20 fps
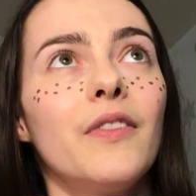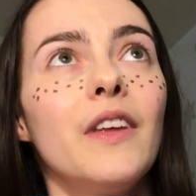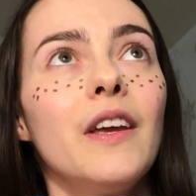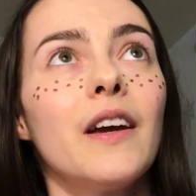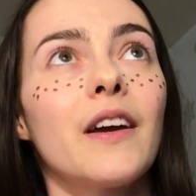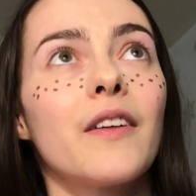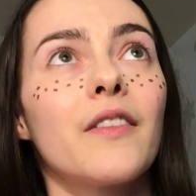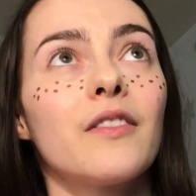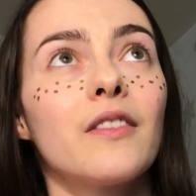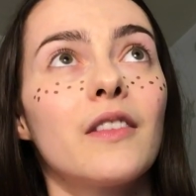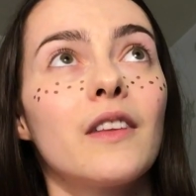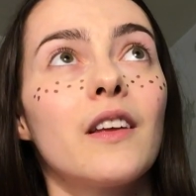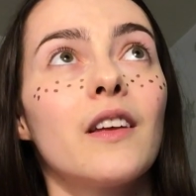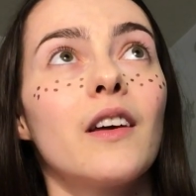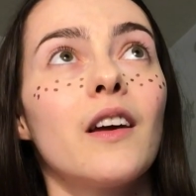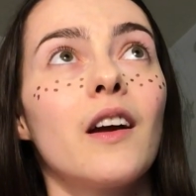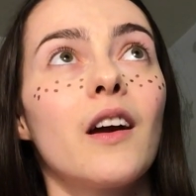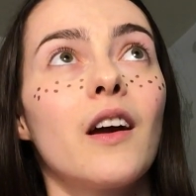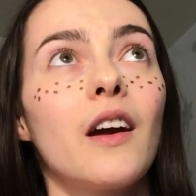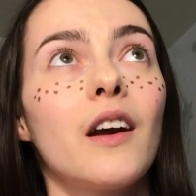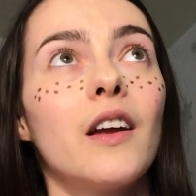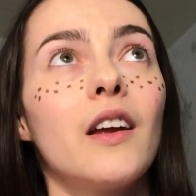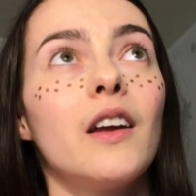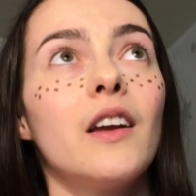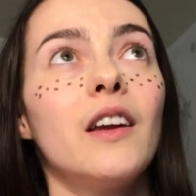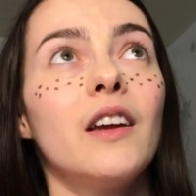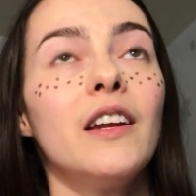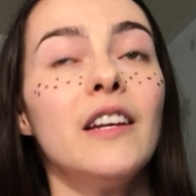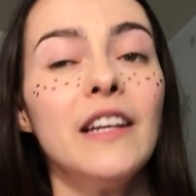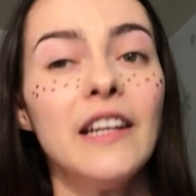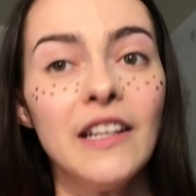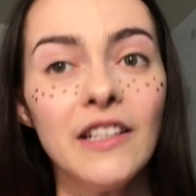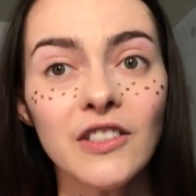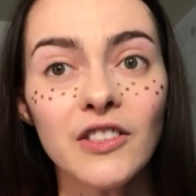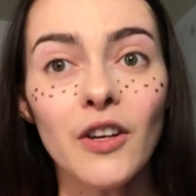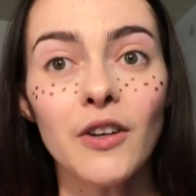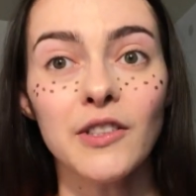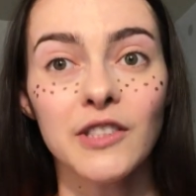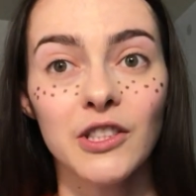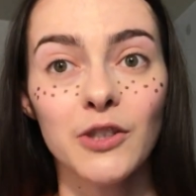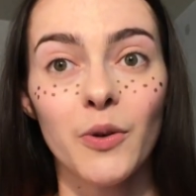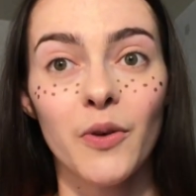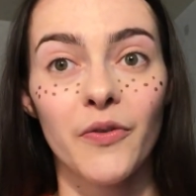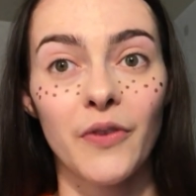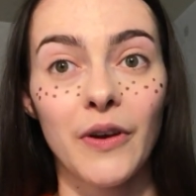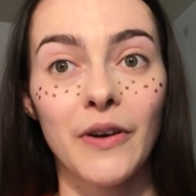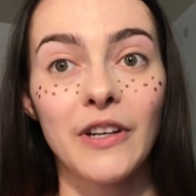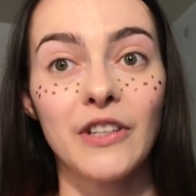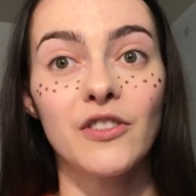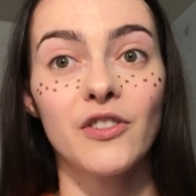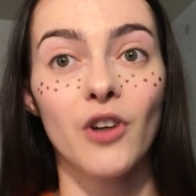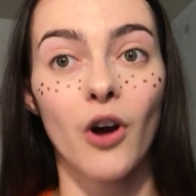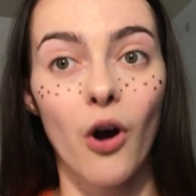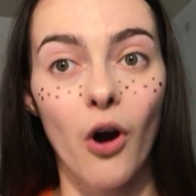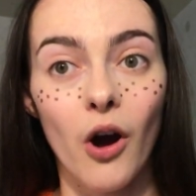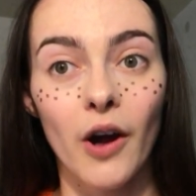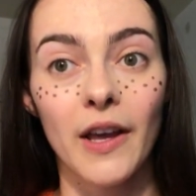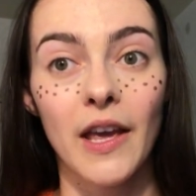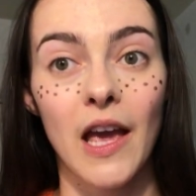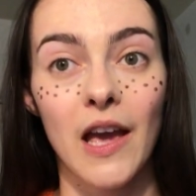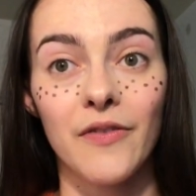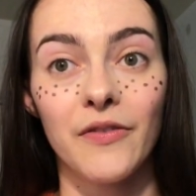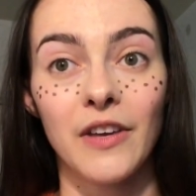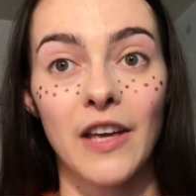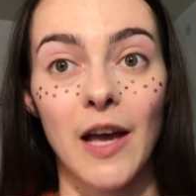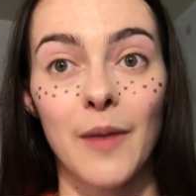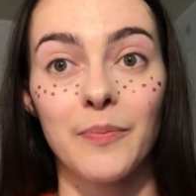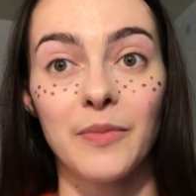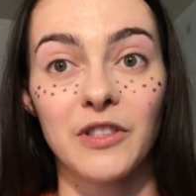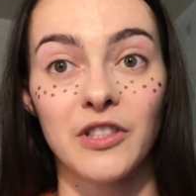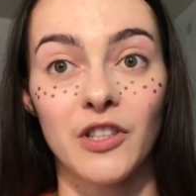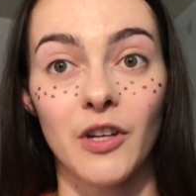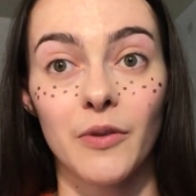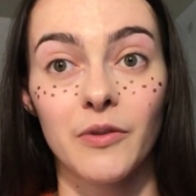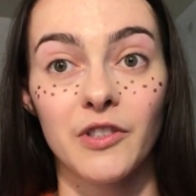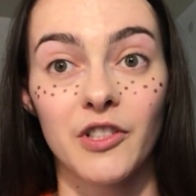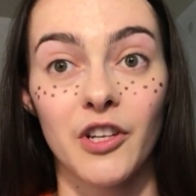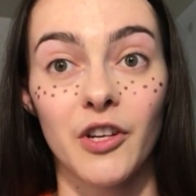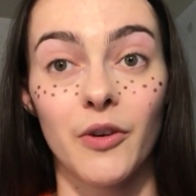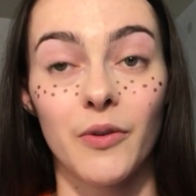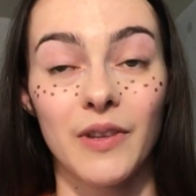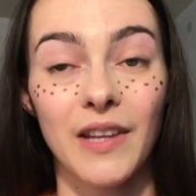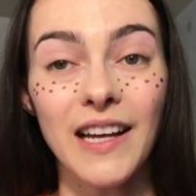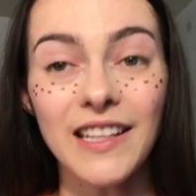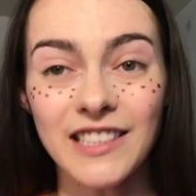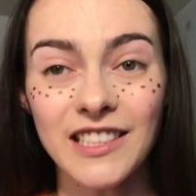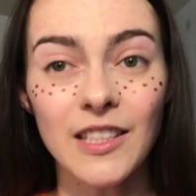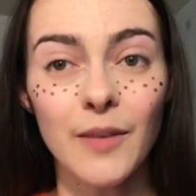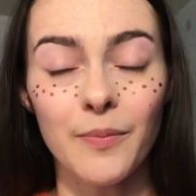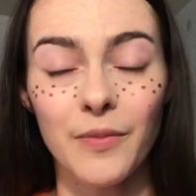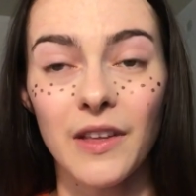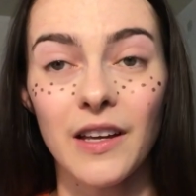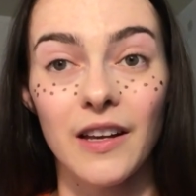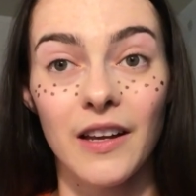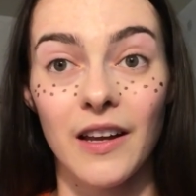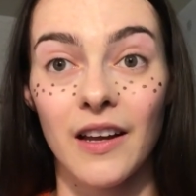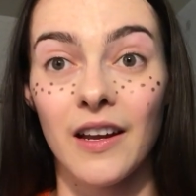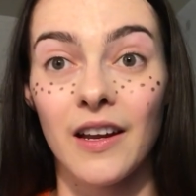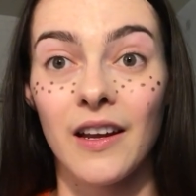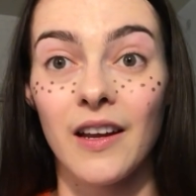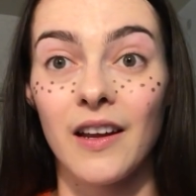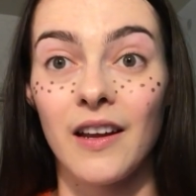Yeah, it is also a very talk-heavy episode too. And that's something